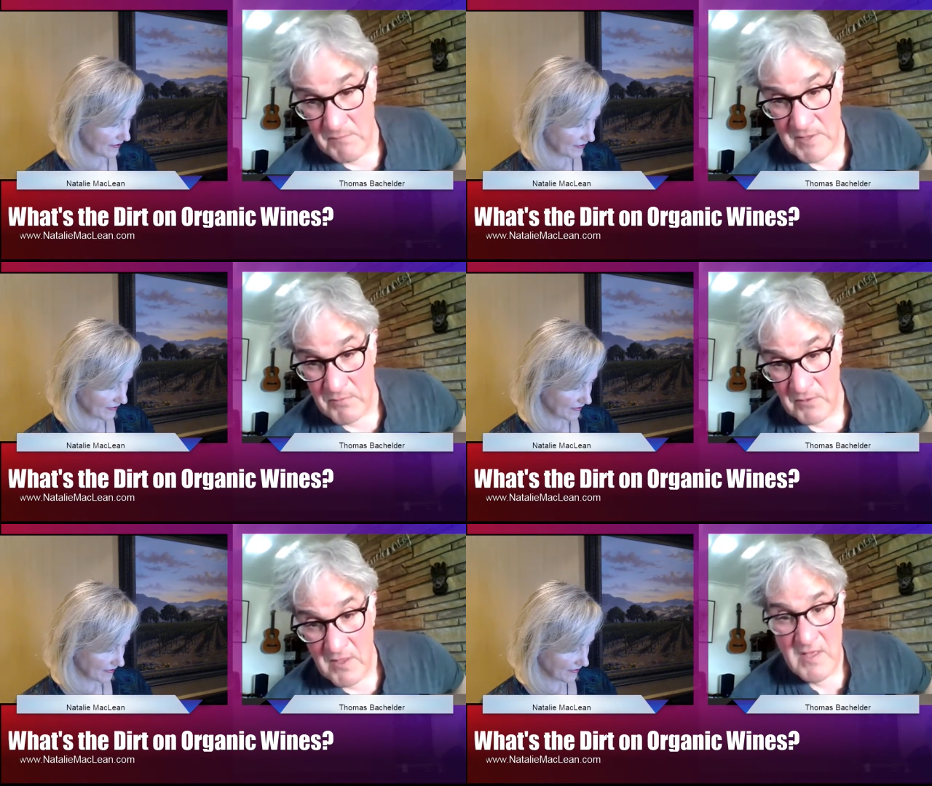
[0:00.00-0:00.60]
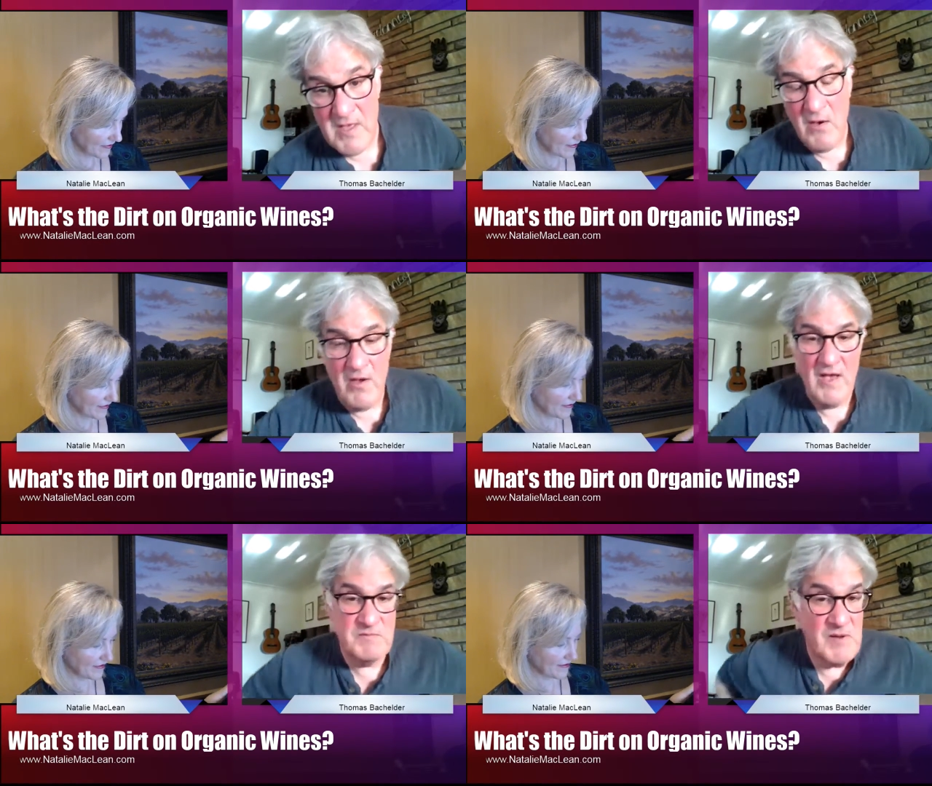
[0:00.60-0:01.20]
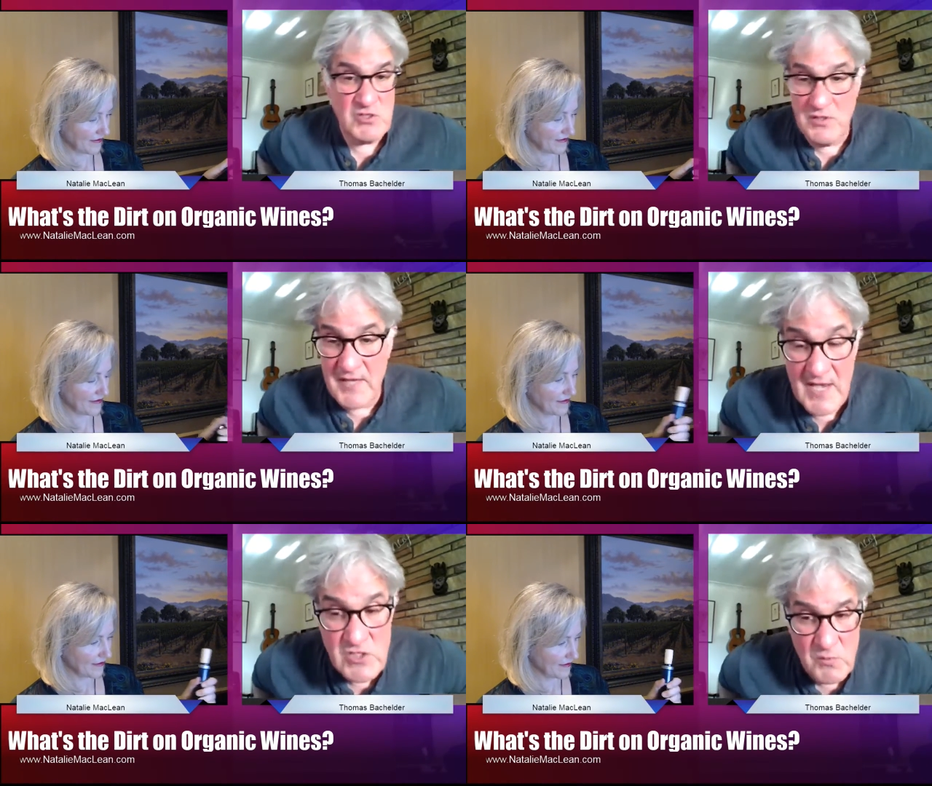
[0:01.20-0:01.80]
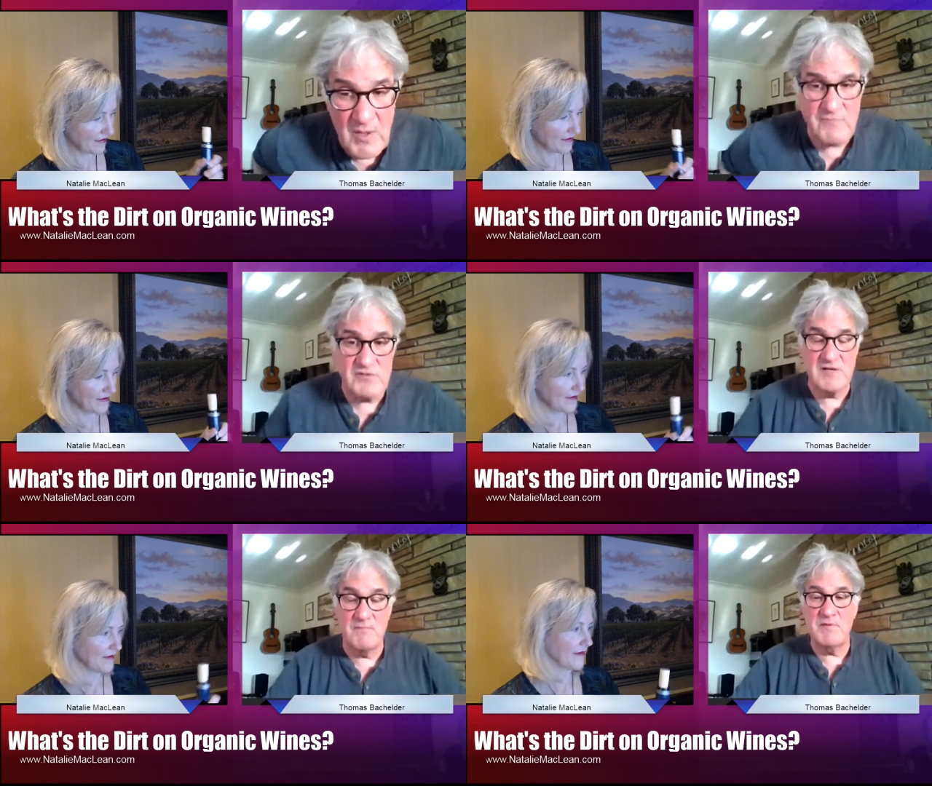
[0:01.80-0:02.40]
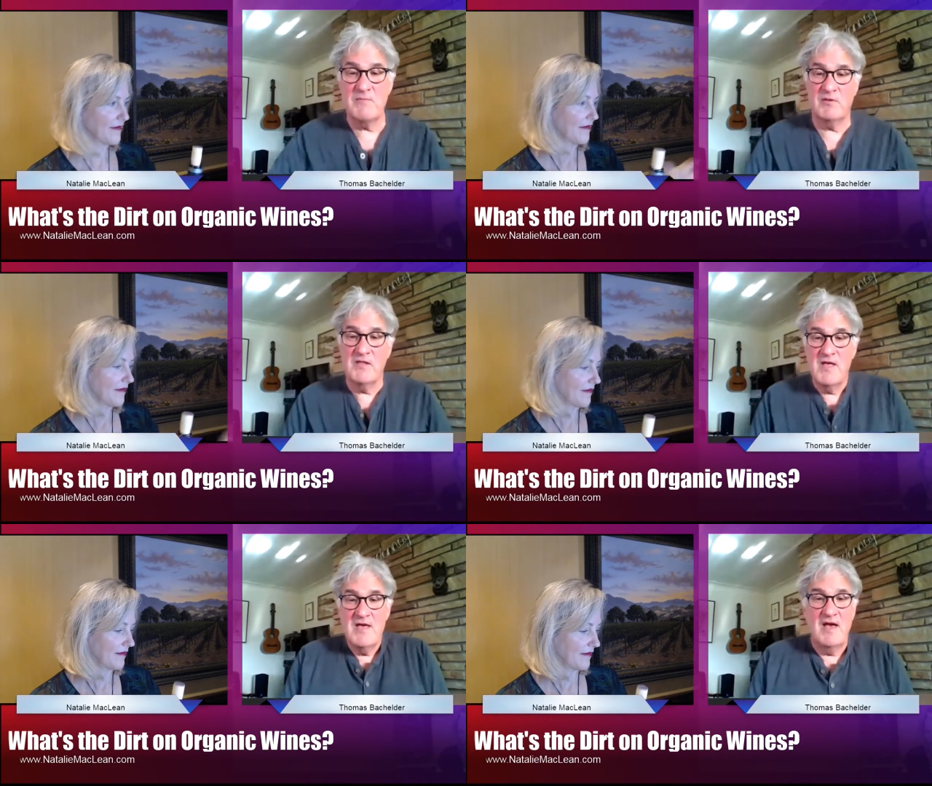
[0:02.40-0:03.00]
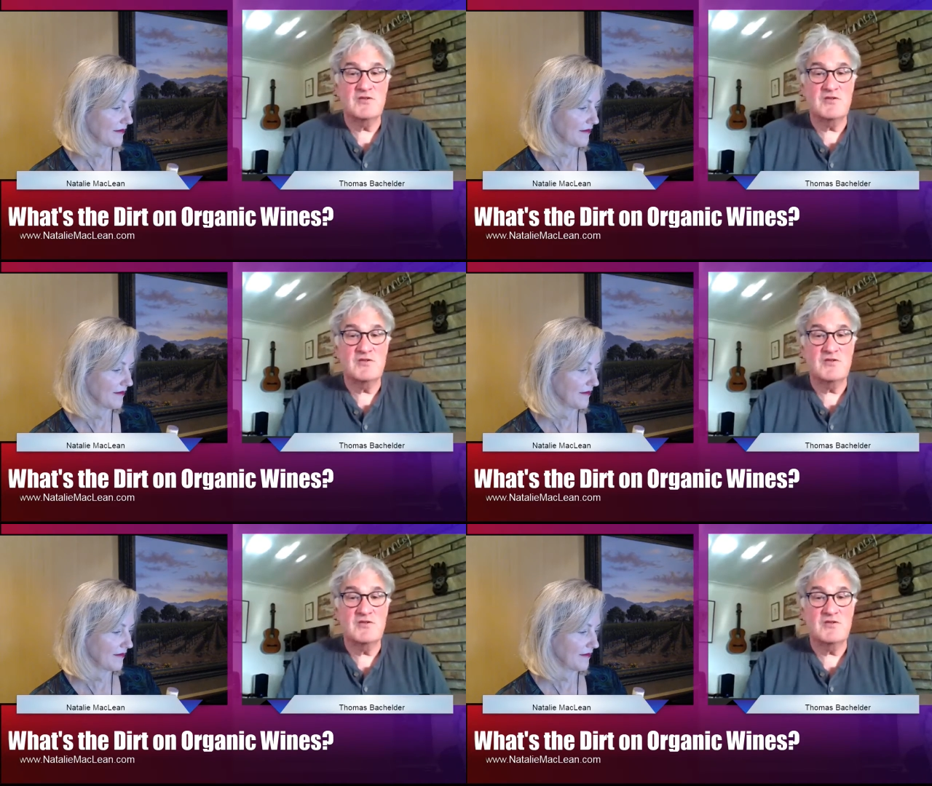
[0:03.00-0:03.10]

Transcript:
Speaker 1: for some people. Mm-hmm. A special occasion wine for some people,